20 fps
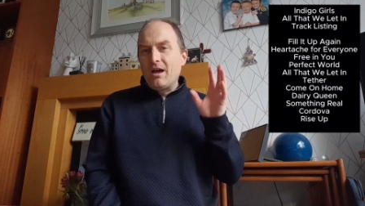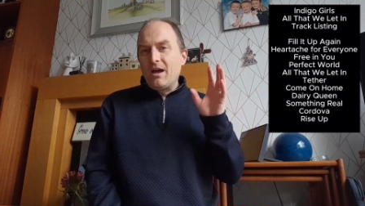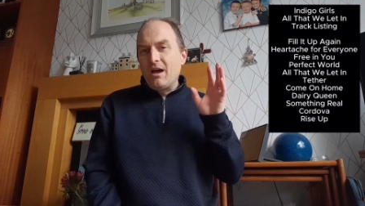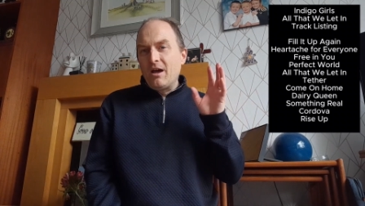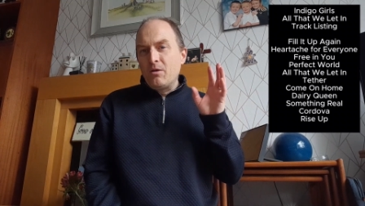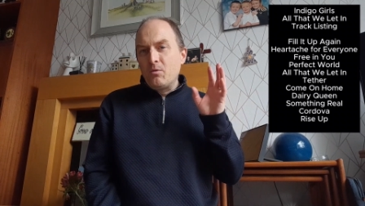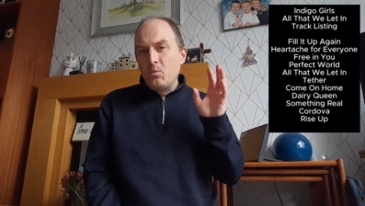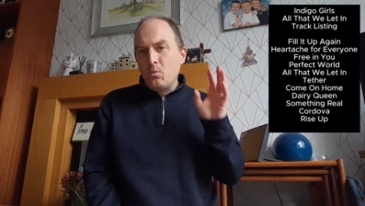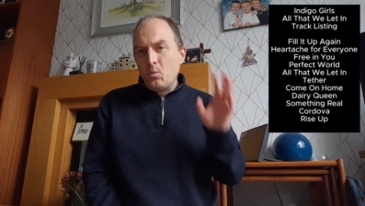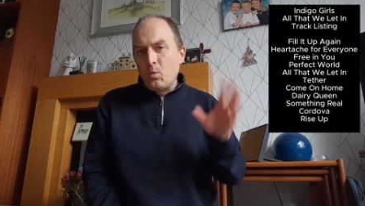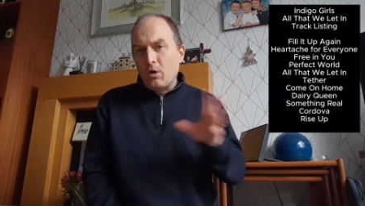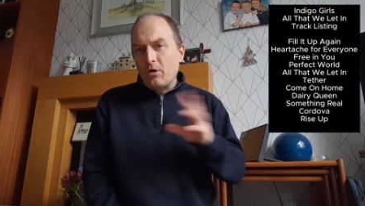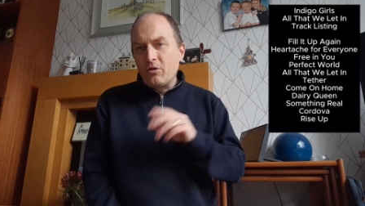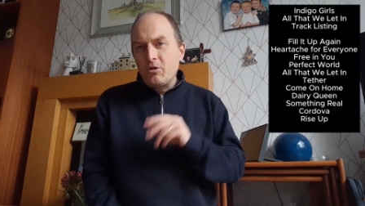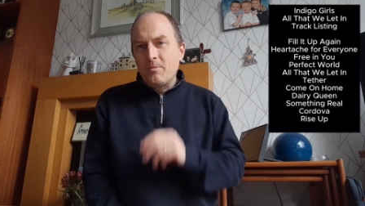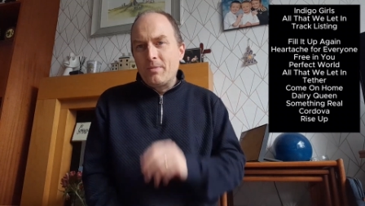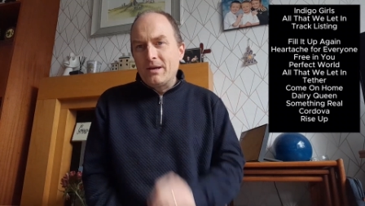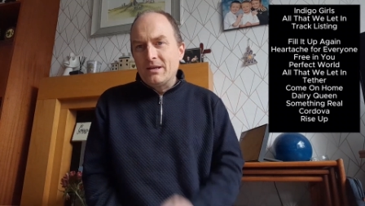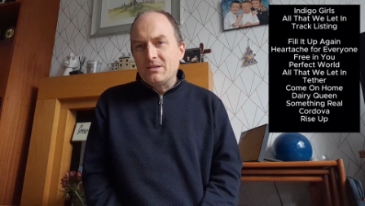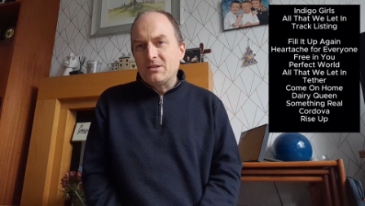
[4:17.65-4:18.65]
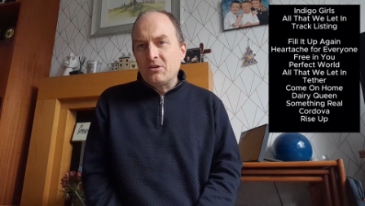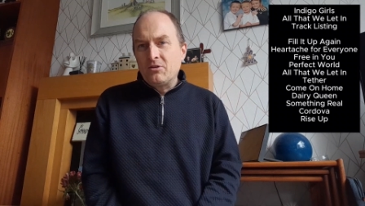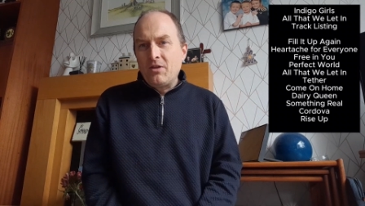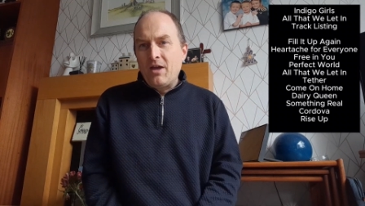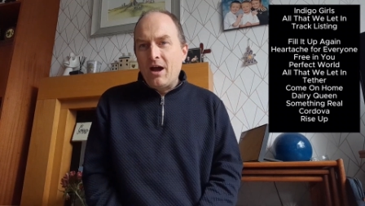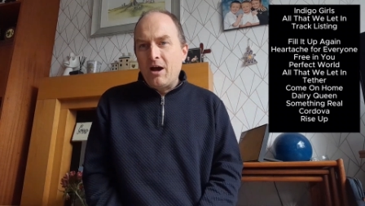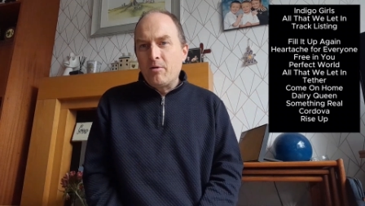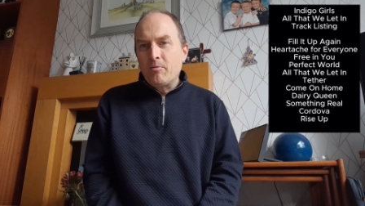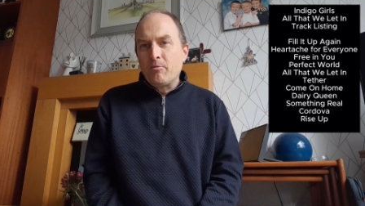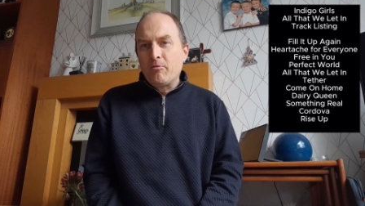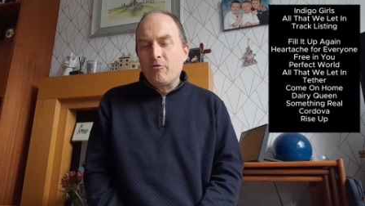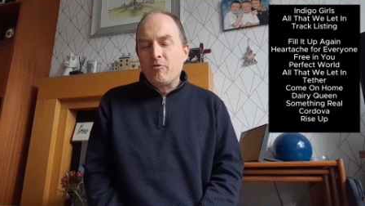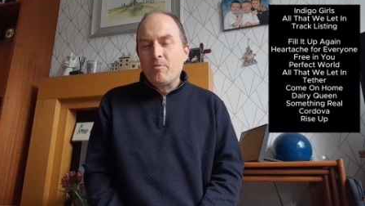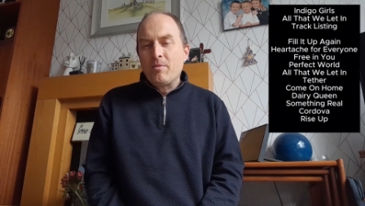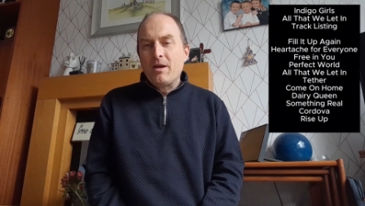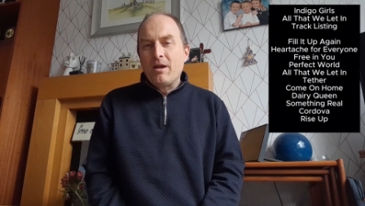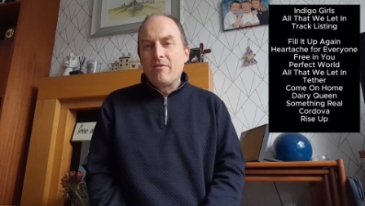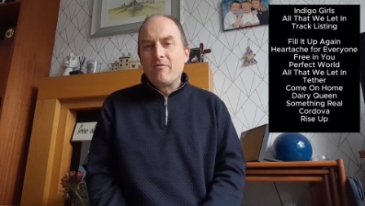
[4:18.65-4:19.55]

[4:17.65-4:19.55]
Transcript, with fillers: and one of the best on the album for me.